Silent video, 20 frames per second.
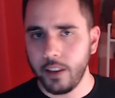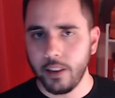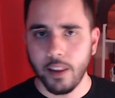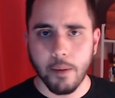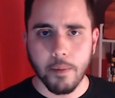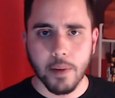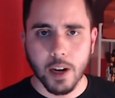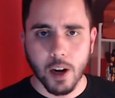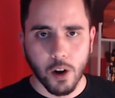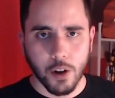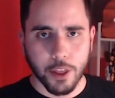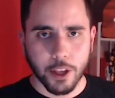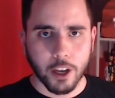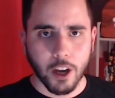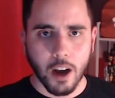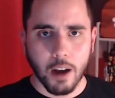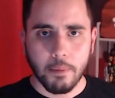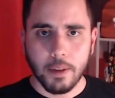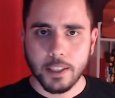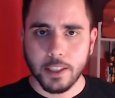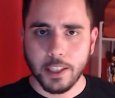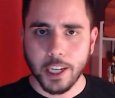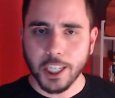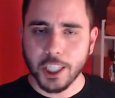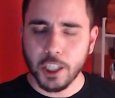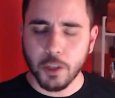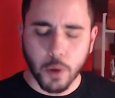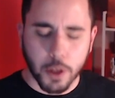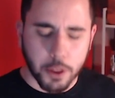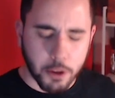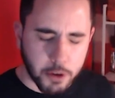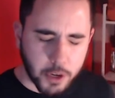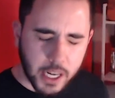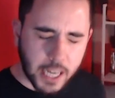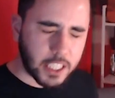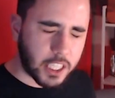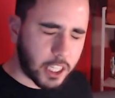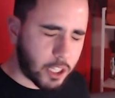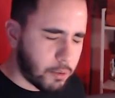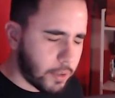Let me know in the comments section whether you
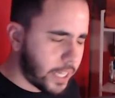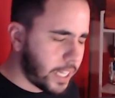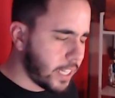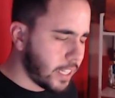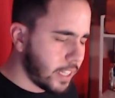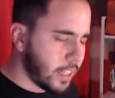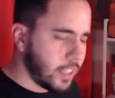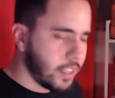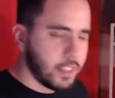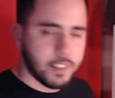guys agree,